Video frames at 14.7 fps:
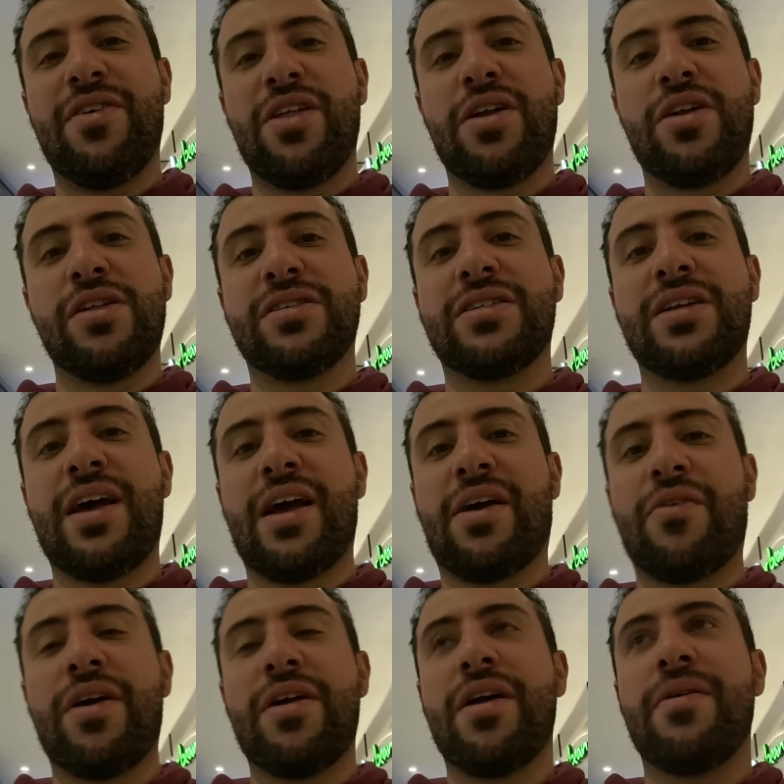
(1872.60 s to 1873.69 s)
a little snack
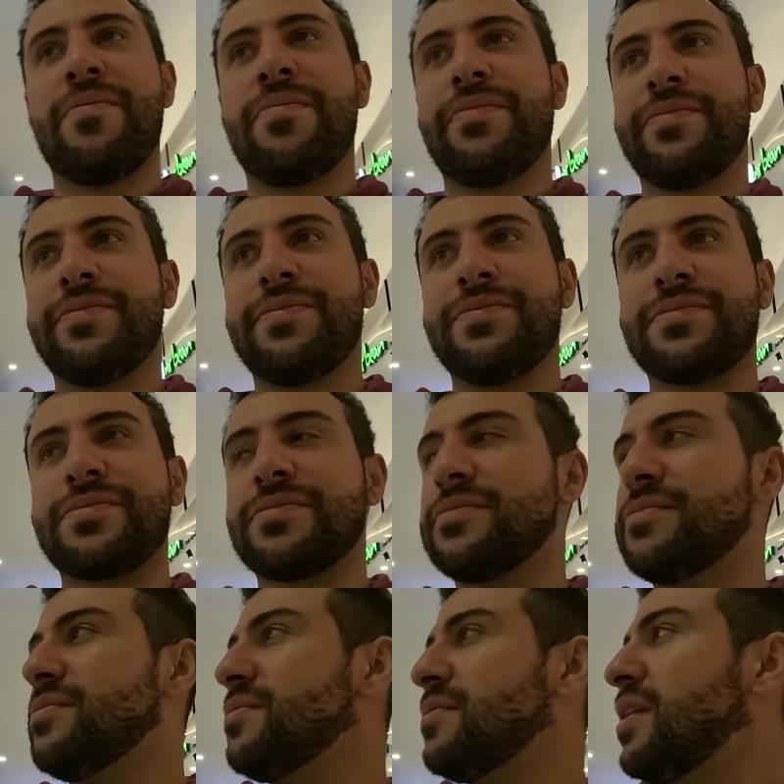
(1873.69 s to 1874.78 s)
right now.
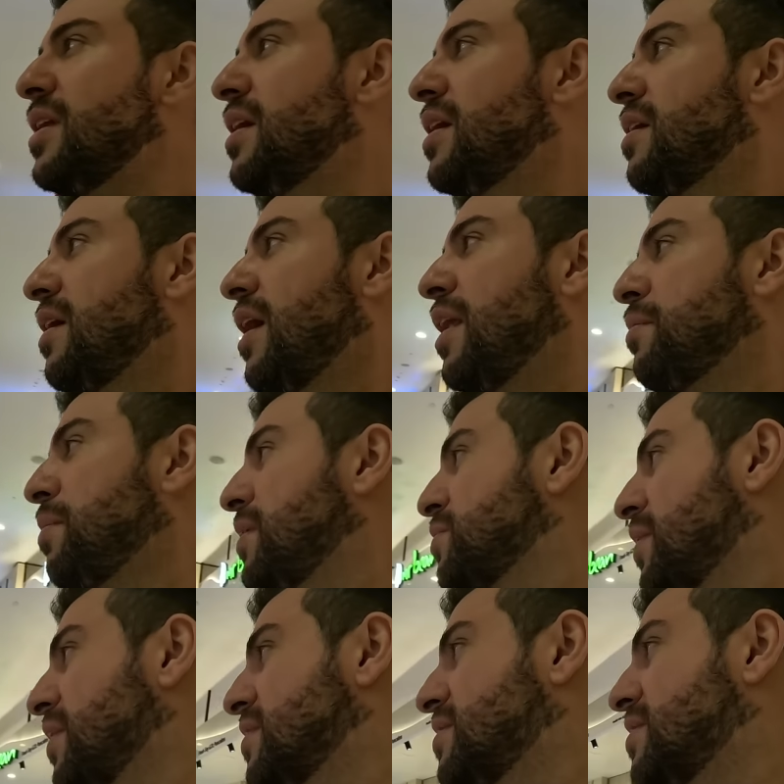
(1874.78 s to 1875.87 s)
Any place
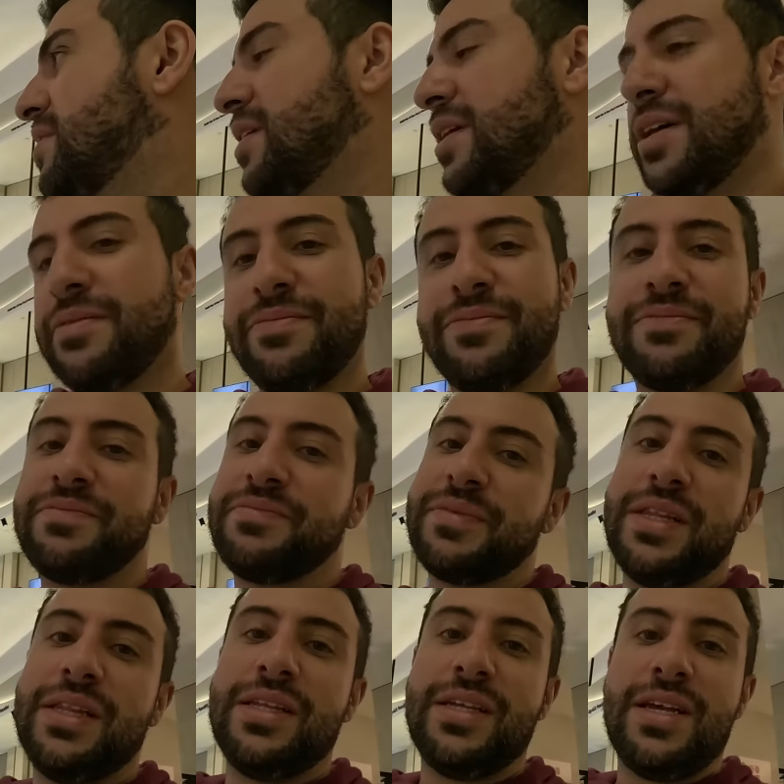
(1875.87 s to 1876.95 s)
where I could sit down?
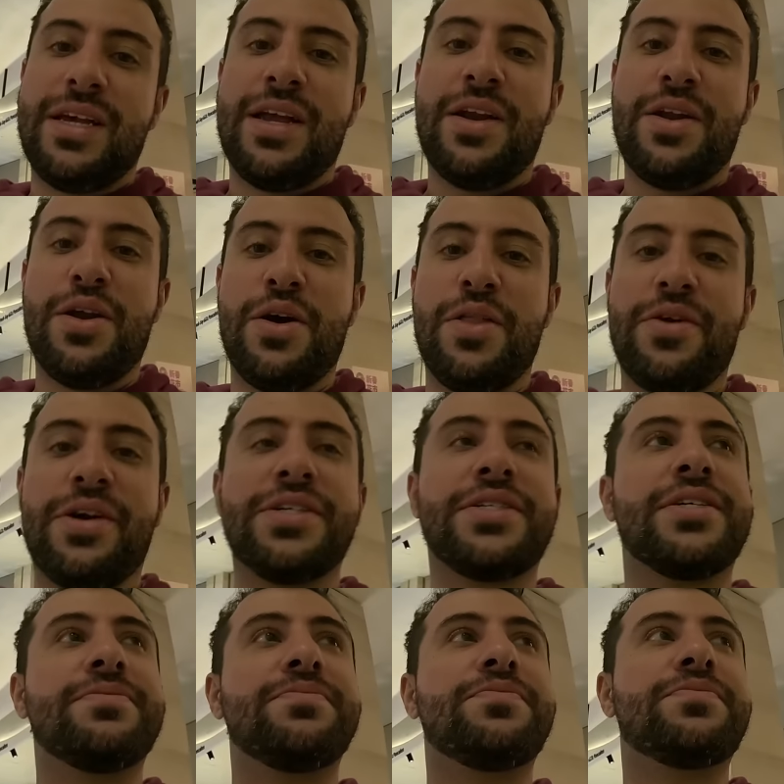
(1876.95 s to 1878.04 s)
No, there
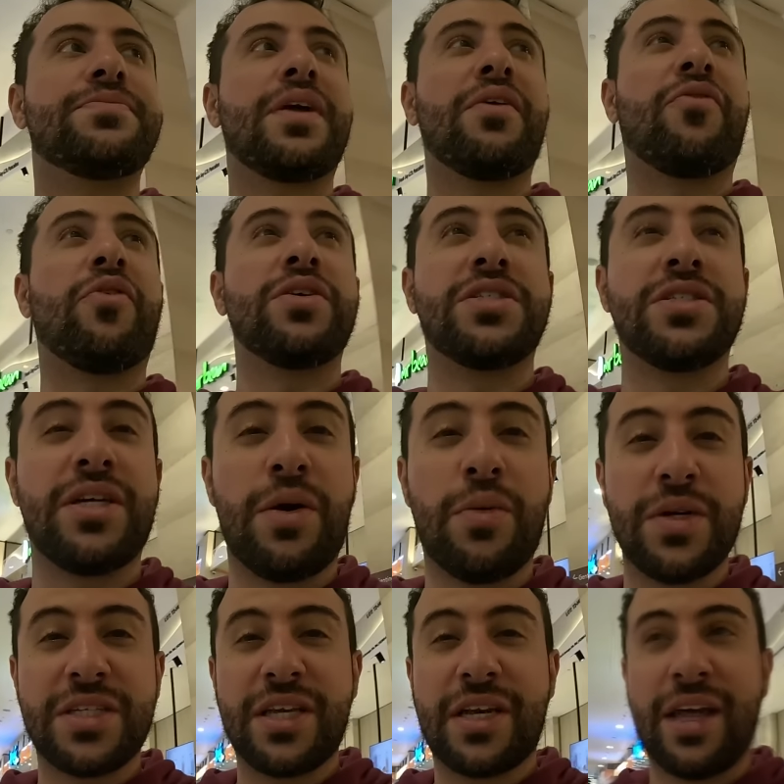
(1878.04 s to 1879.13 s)
isn't, unfortunately. I
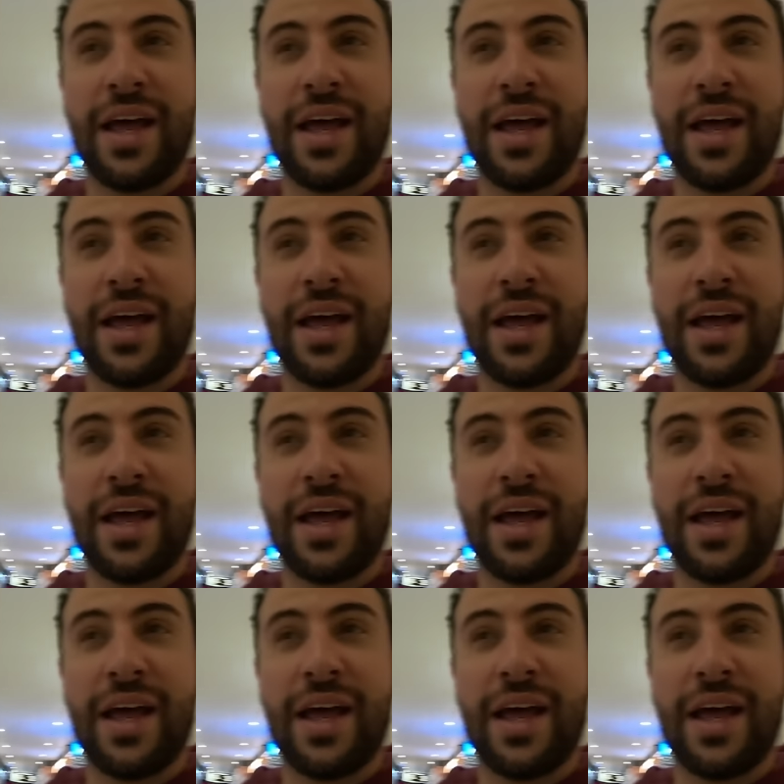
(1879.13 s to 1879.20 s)
wish they